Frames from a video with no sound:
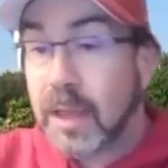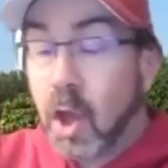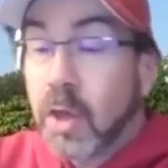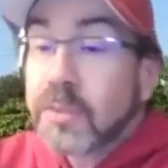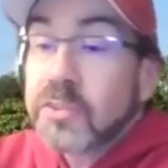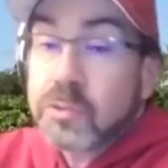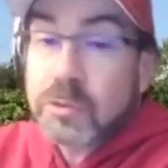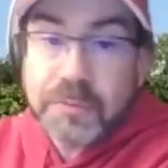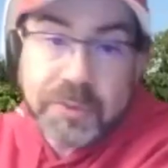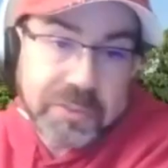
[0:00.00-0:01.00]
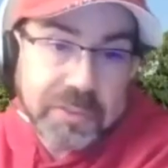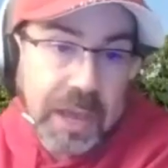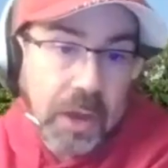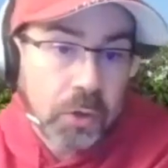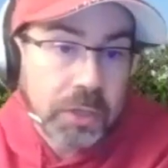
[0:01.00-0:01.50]
on the surface
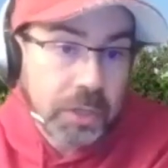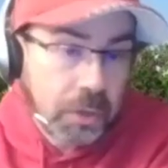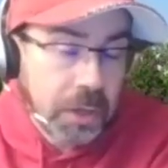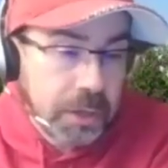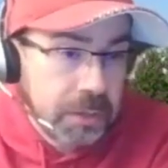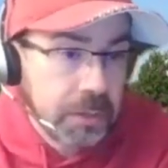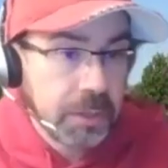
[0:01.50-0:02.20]
early on.